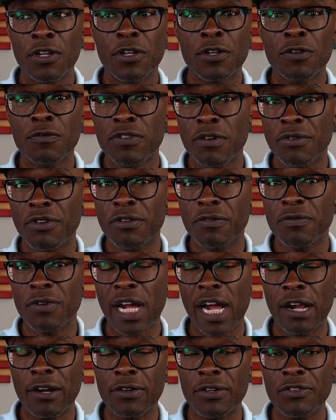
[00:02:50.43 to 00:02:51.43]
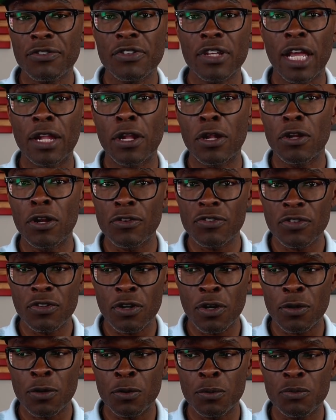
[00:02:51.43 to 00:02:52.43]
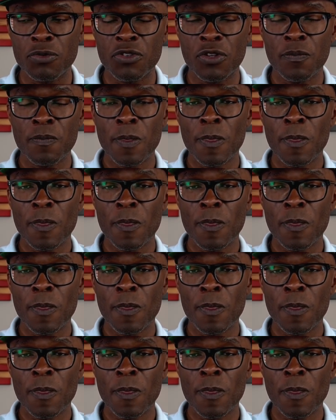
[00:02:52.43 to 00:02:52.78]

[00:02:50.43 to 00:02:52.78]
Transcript: from the virus in the nursing homes.